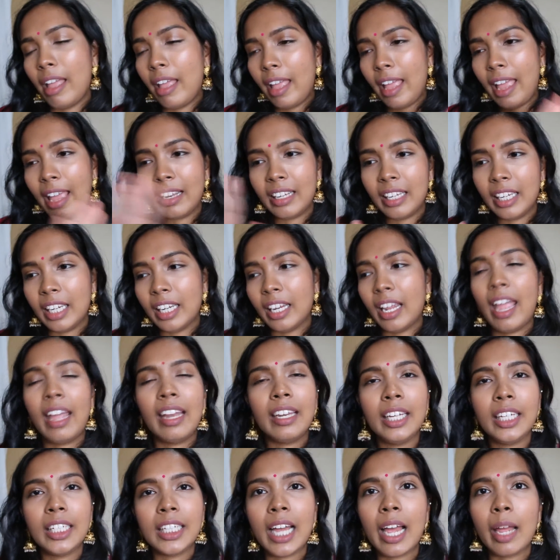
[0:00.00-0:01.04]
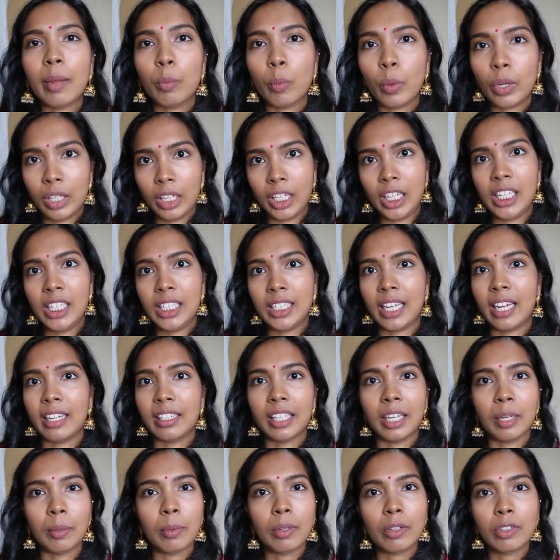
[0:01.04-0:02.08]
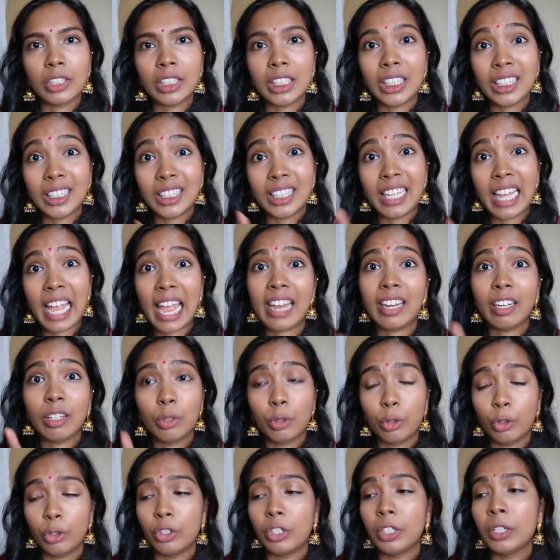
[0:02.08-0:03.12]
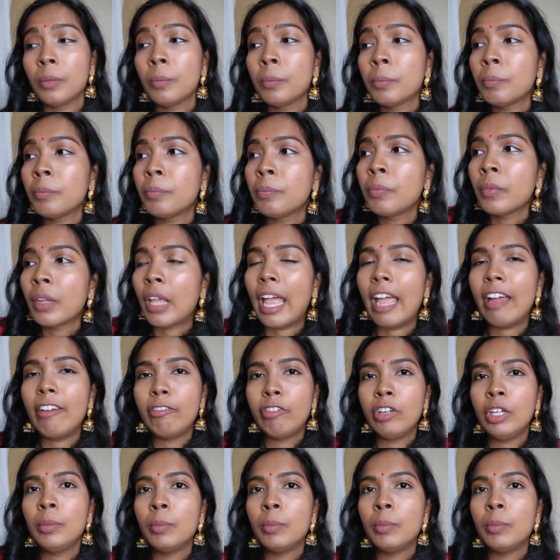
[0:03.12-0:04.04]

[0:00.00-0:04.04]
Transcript: any time when he's acting, because he's that good. Every